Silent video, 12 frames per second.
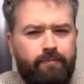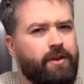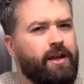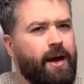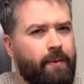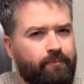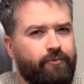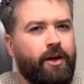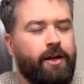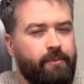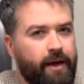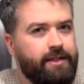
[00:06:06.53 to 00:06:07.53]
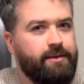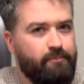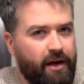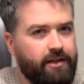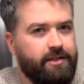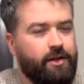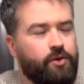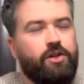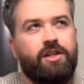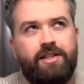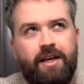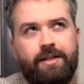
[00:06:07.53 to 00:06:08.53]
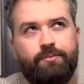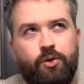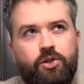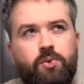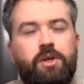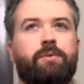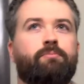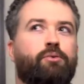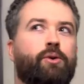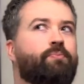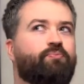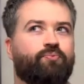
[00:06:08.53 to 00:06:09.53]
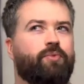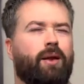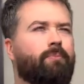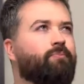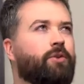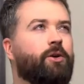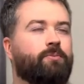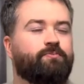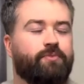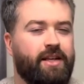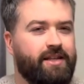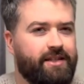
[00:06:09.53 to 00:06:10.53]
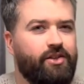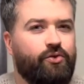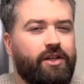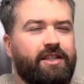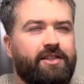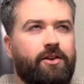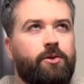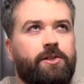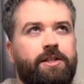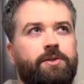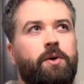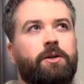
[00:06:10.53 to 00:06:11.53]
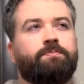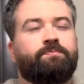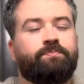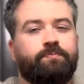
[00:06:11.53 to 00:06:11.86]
Yeah, an amazing balance. I was going to say it's more sweet, but no, it's still really salty as well.